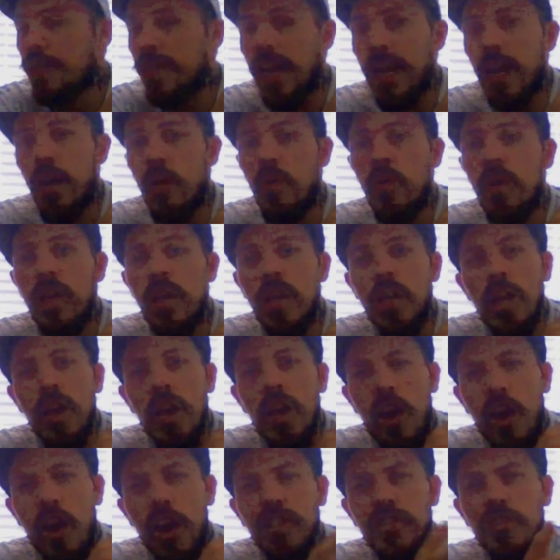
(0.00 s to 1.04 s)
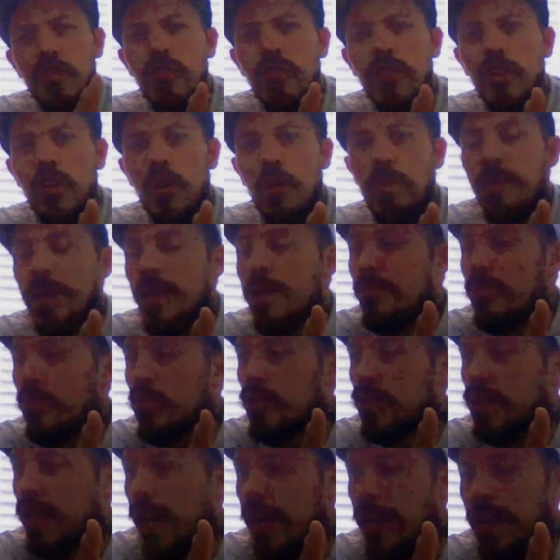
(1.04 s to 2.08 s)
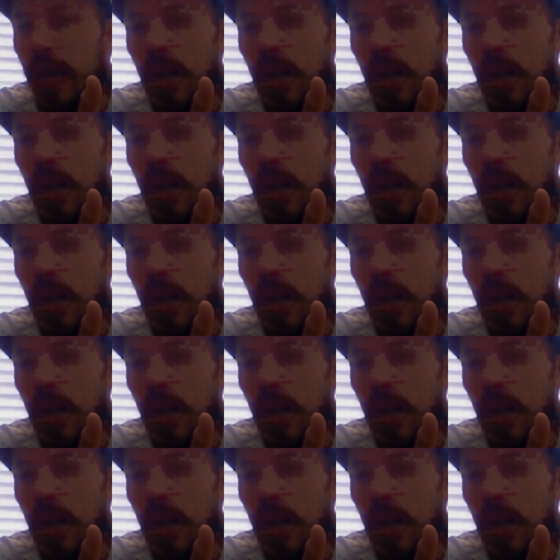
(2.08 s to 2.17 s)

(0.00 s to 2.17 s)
Now, I saw a lot of people saying